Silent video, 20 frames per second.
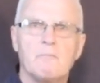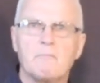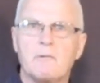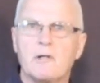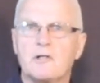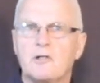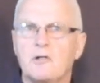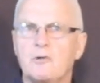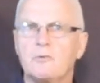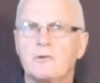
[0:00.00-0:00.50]

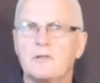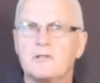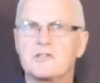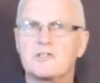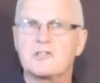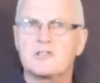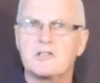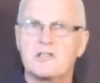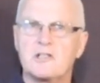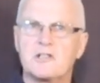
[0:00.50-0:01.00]
but who will
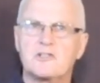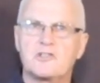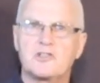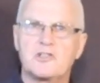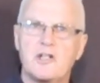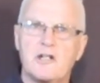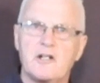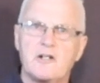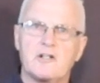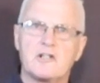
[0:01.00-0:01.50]
instead
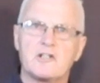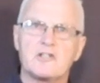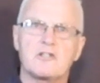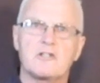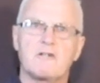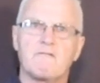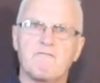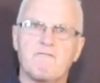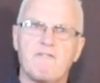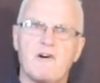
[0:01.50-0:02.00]
cherish
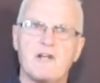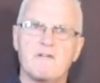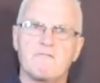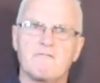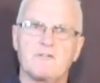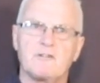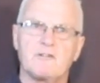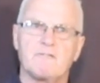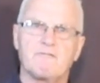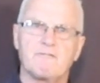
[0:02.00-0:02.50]
and fight
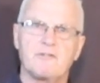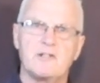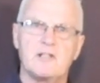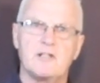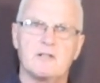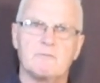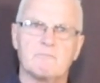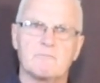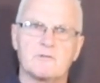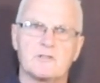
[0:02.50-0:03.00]
for the
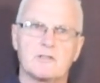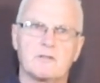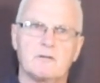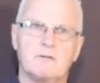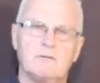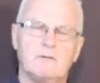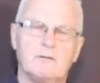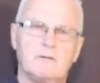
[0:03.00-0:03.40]
freedoms.